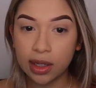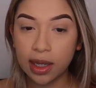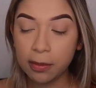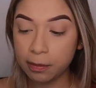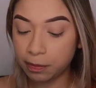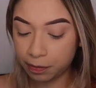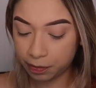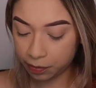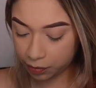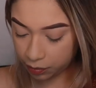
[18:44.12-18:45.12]
Okay.
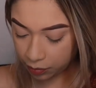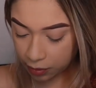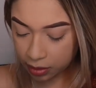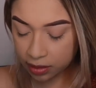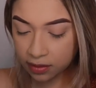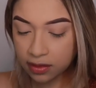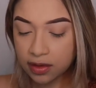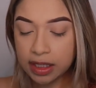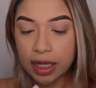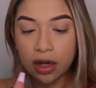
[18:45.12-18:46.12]
This is
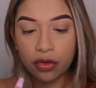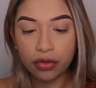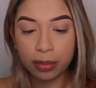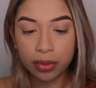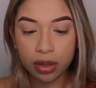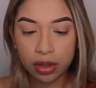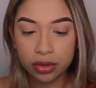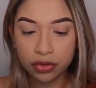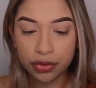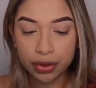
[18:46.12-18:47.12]
the e.l.f.
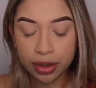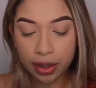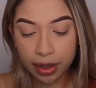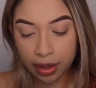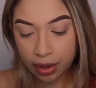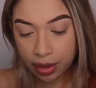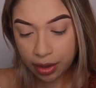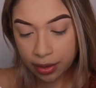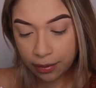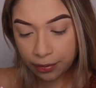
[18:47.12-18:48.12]
bronzer
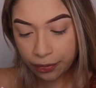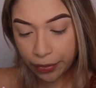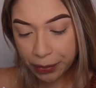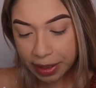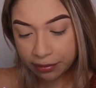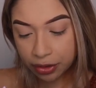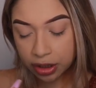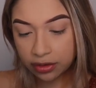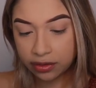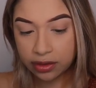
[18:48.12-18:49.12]
in
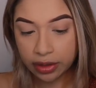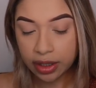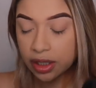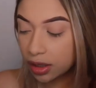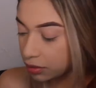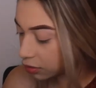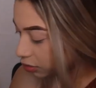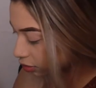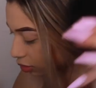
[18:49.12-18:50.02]
Forever Sunkissed.